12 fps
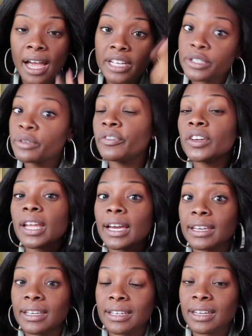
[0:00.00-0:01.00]
I do feel
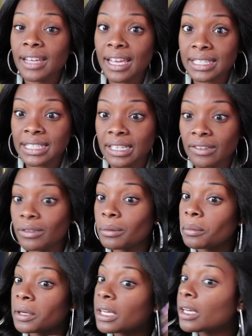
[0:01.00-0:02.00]
like it has
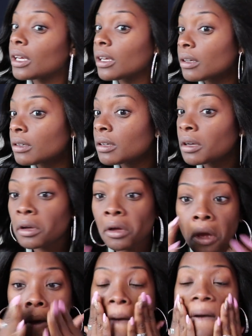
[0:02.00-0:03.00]
given me
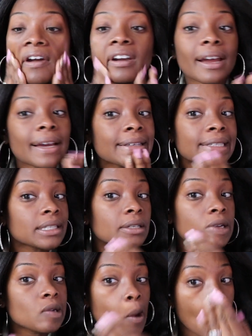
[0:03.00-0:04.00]
a nice
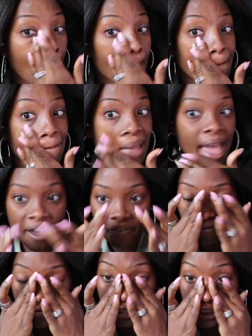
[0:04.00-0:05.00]
little matte
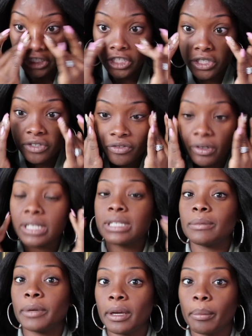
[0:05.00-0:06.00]
finish for it
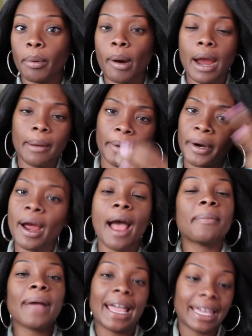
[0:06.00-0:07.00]
to be a primer.
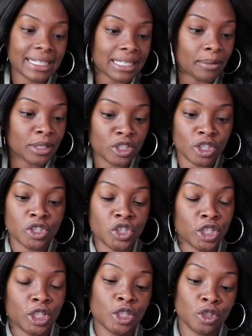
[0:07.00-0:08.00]
I, I guess I was
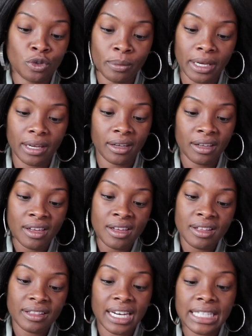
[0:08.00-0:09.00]
just assuming
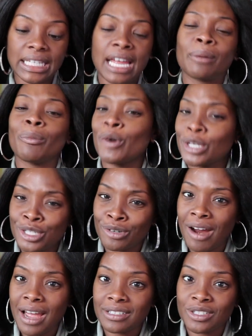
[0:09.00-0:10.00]
that it's like
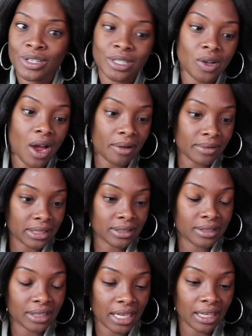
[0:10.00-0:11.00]
moisturizer. So I was
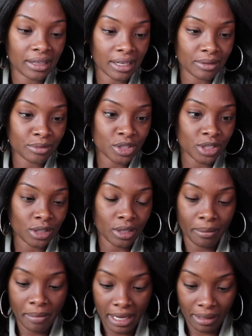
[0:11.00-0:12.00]
thinking that it was just
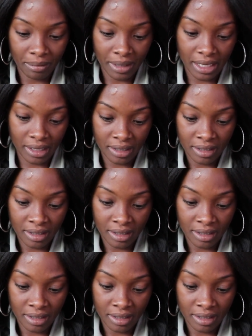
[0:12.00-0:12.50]
gonna make me